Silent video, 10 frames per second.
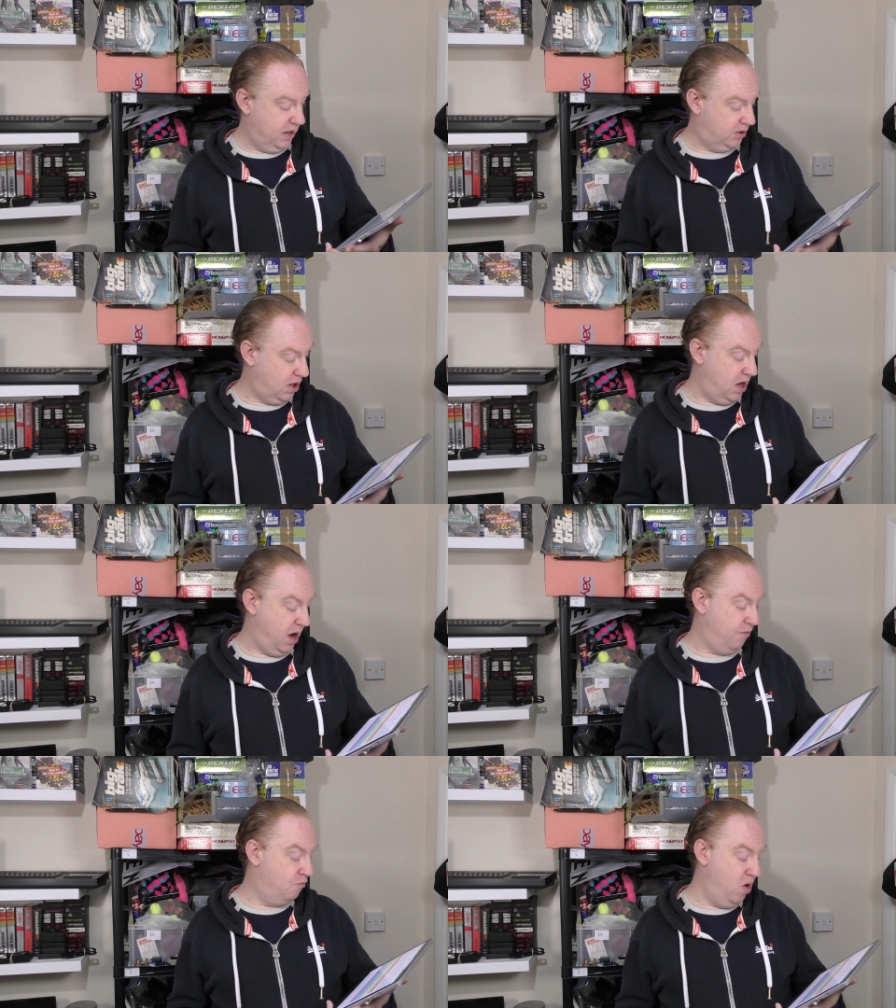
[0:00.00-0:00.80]
So
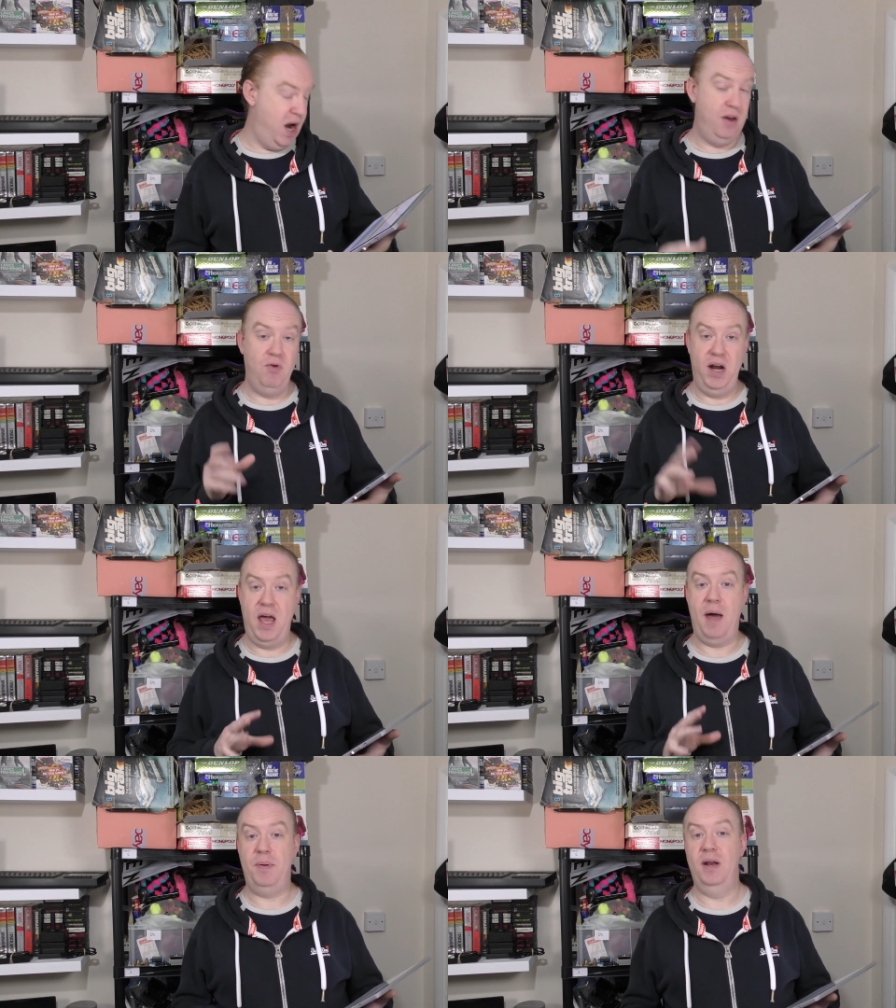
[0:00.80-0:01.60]
yeah, really, really
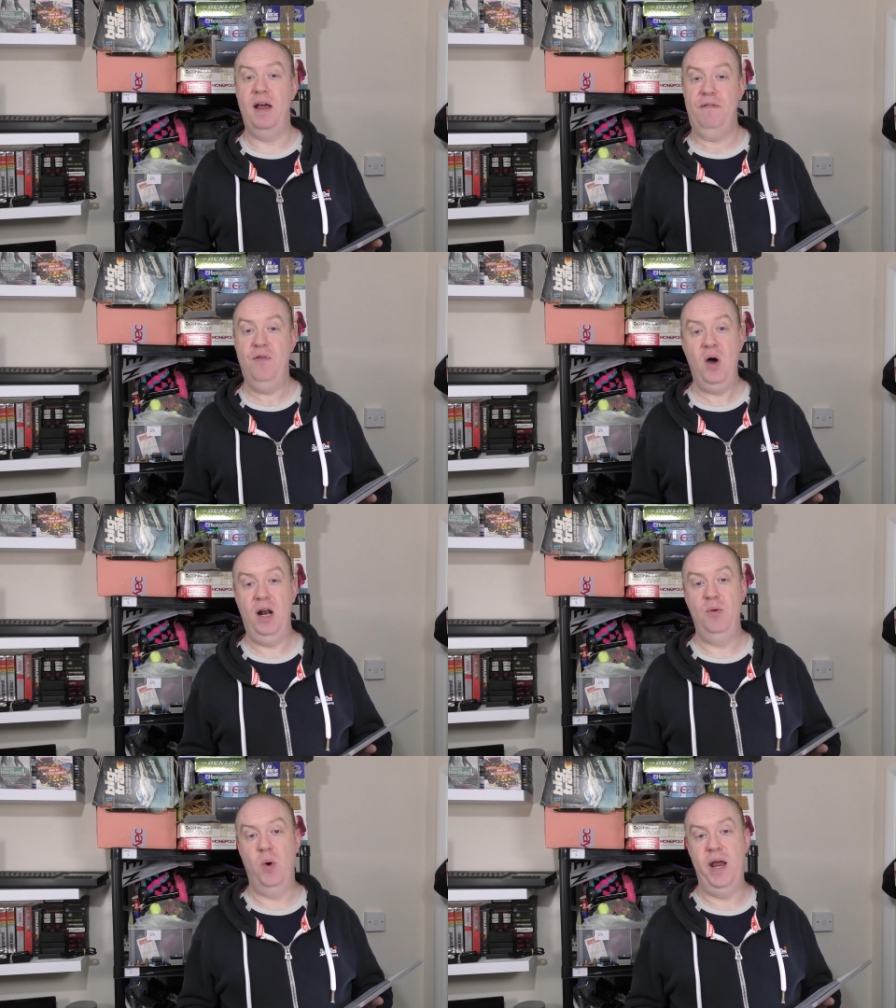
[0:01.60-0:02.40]
happy that that
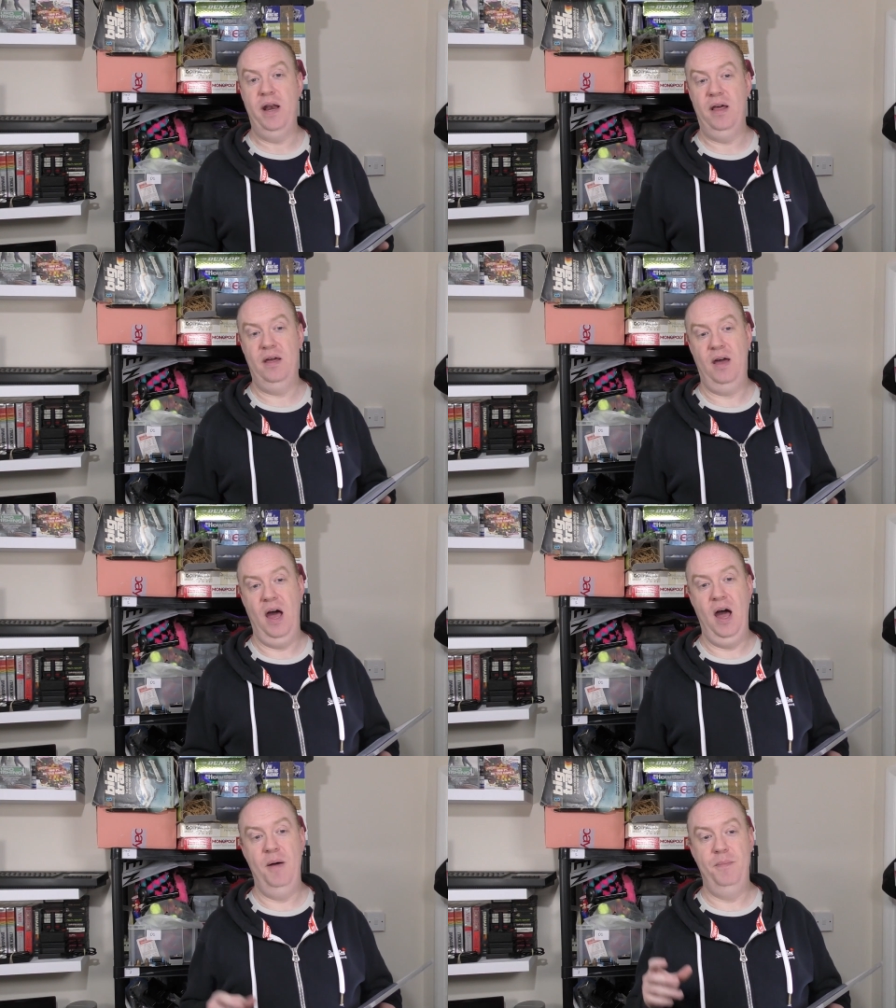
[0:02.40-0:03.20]
finally went. As
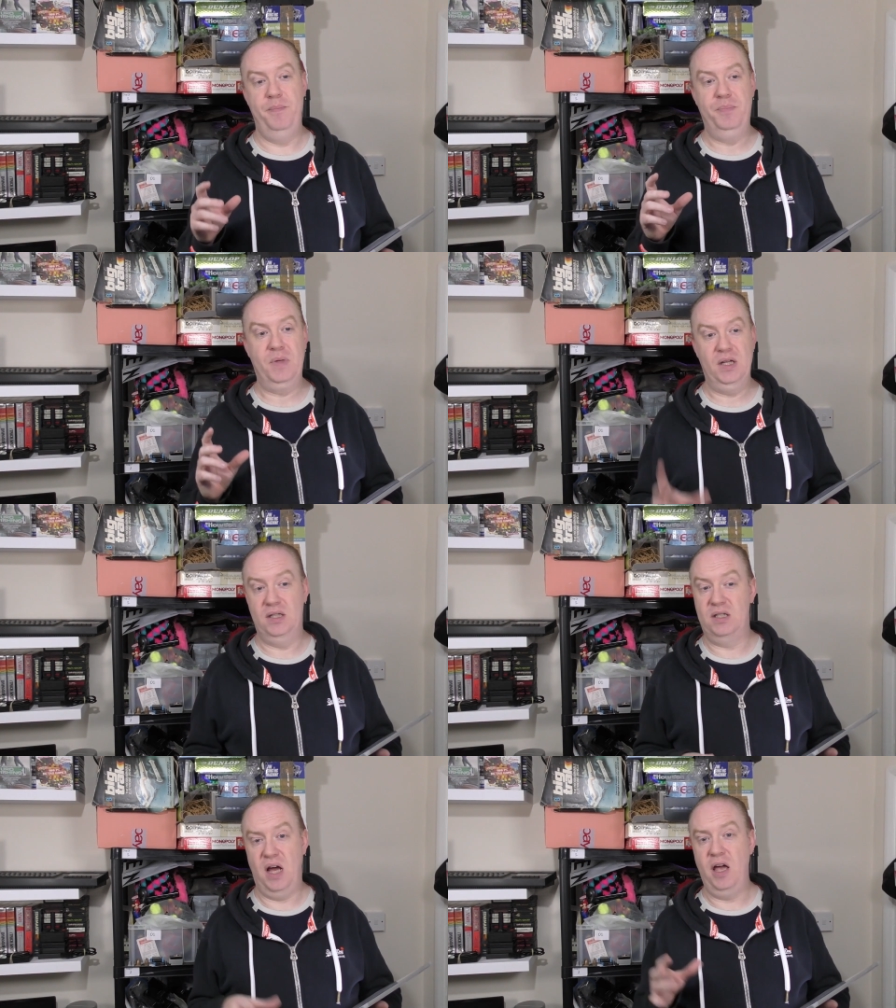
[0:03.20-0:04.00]
I
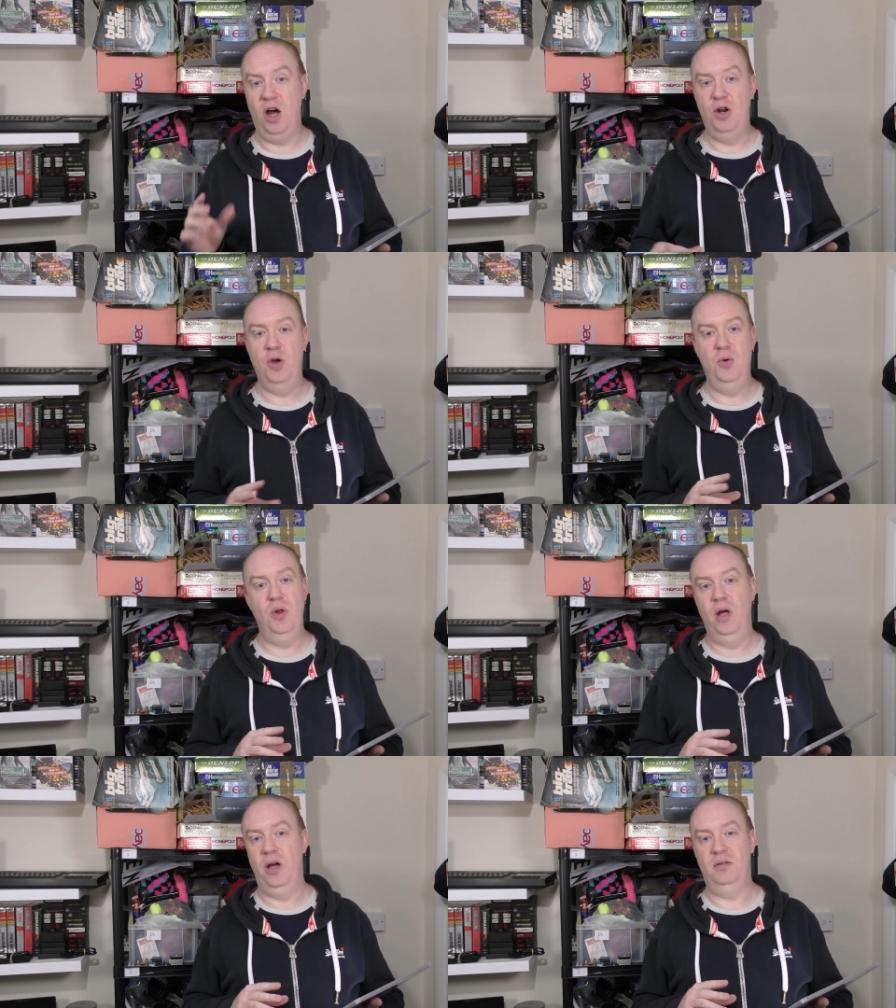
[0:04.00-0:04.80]
say, I knew
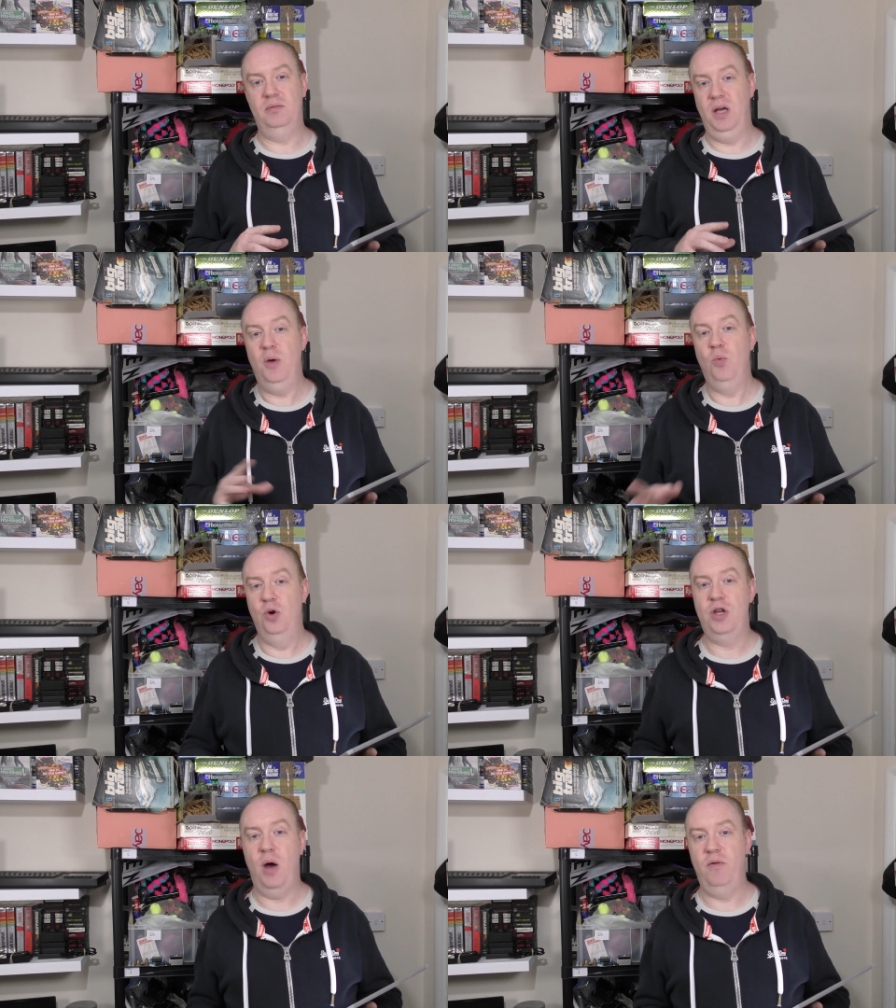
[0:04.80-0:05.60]
that it
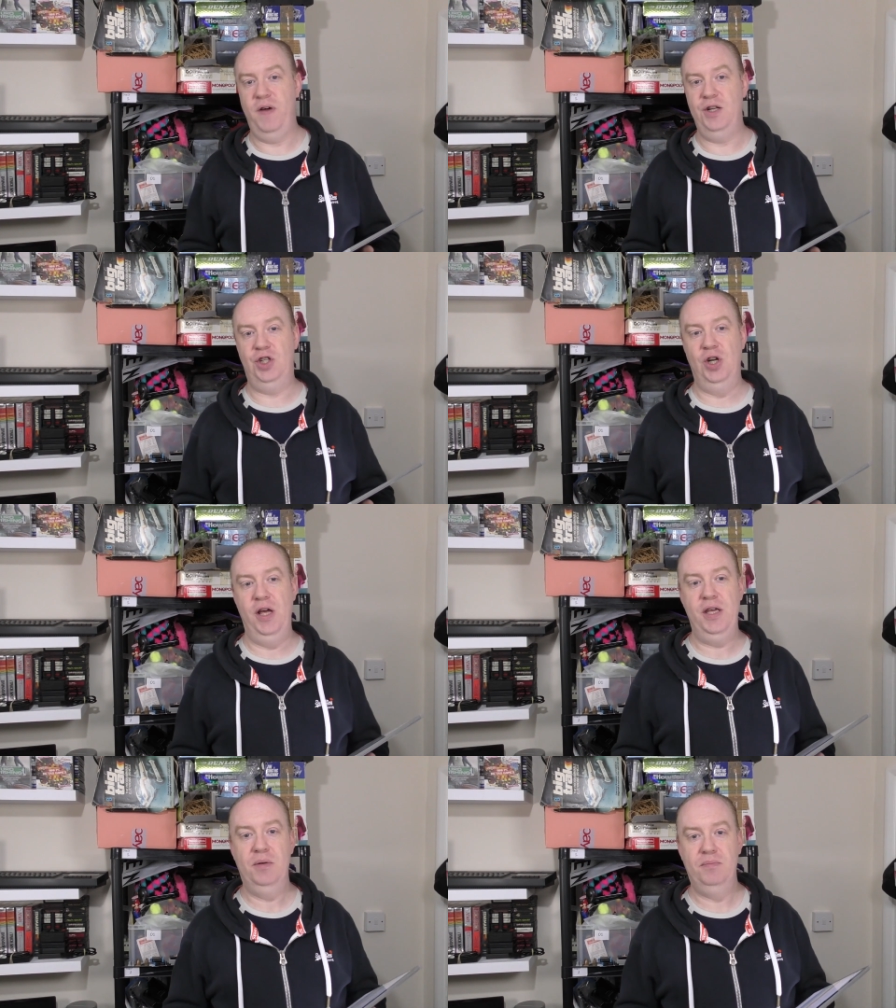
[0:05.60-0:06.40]
would go
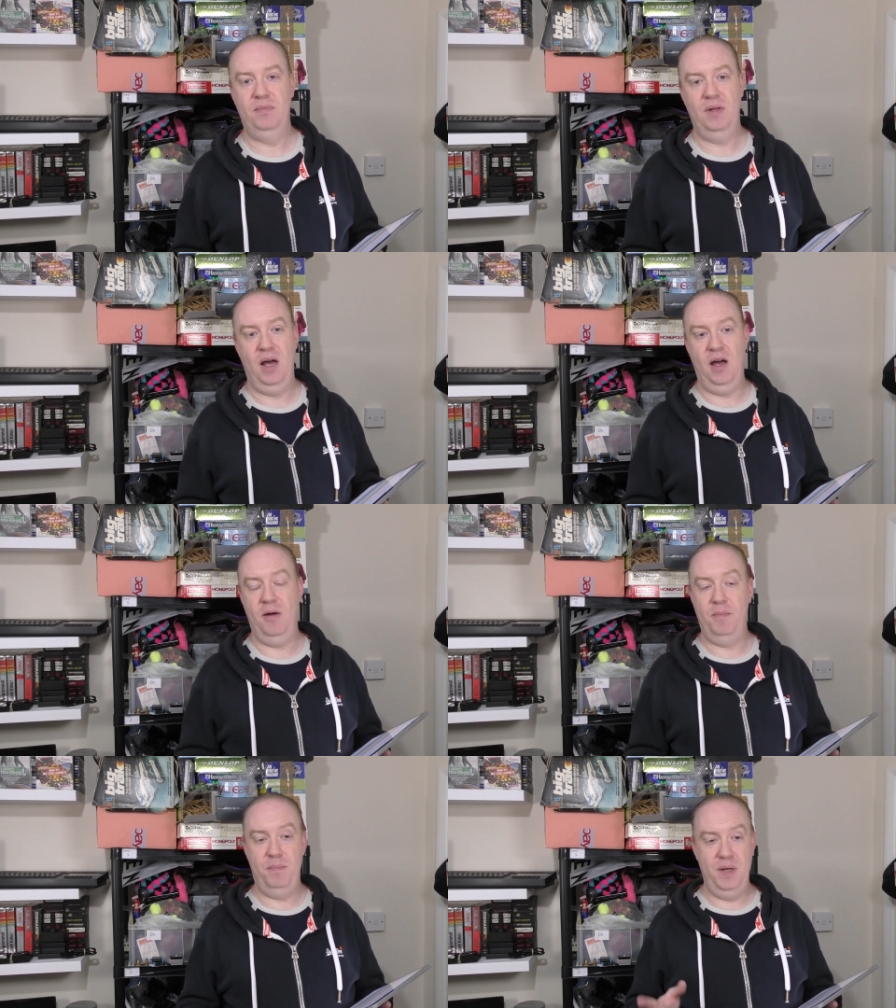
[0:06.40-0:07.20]
eventually.
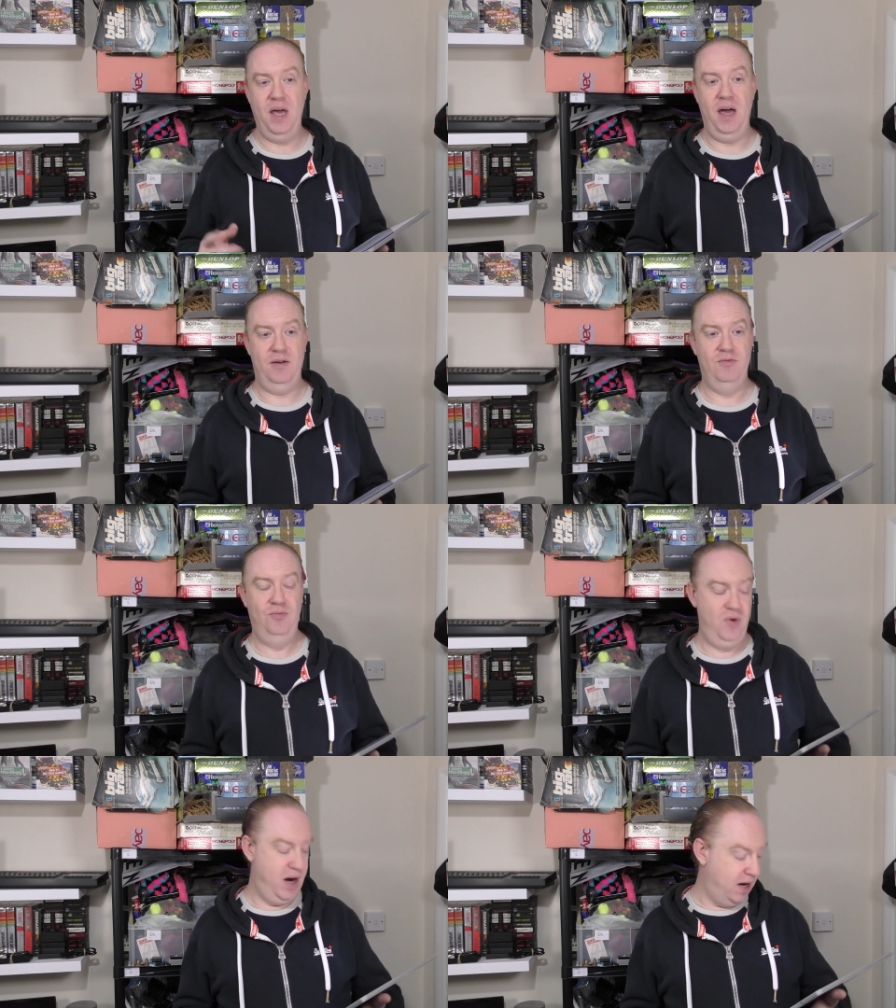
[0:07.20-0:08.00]
But yeah,
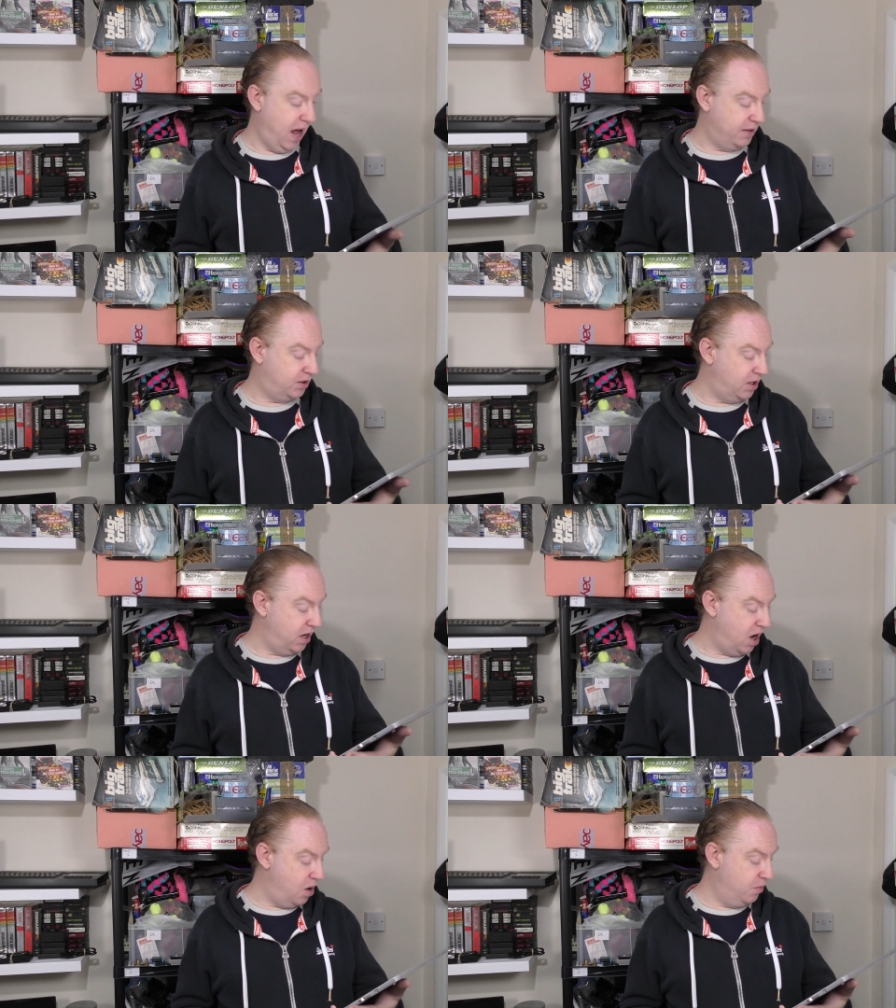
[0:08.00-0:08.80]
really glad to see
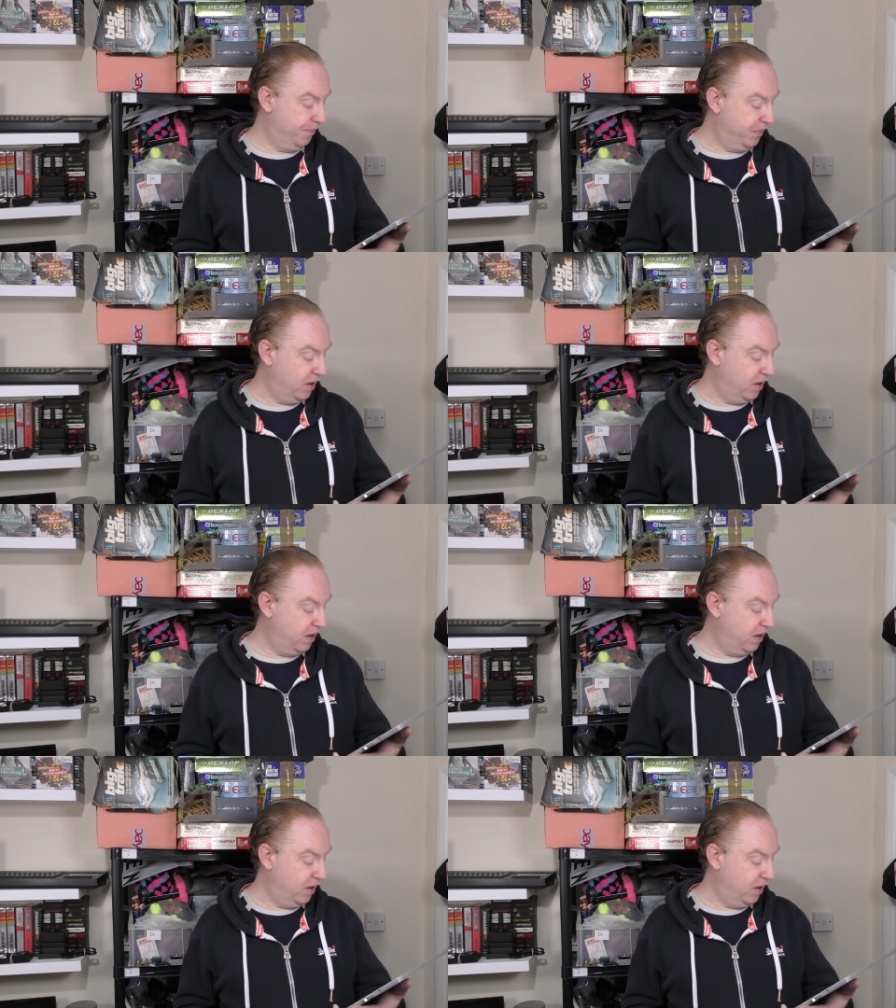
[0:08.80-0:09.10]
it go.